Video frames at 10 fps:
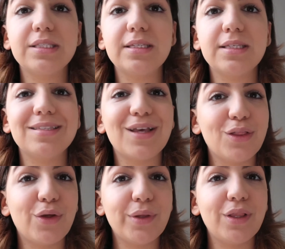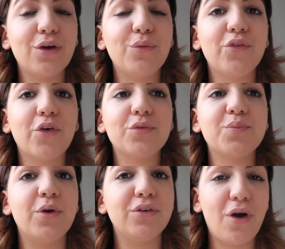this is a glowy look, we first
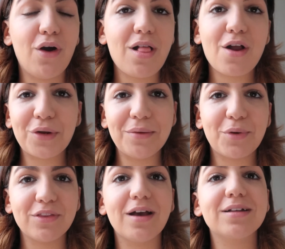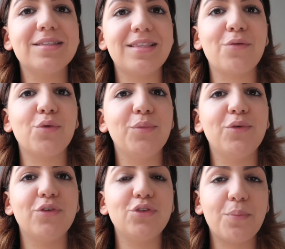burn all our cream products, then we
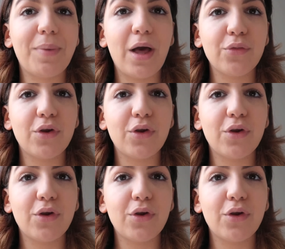move into powder.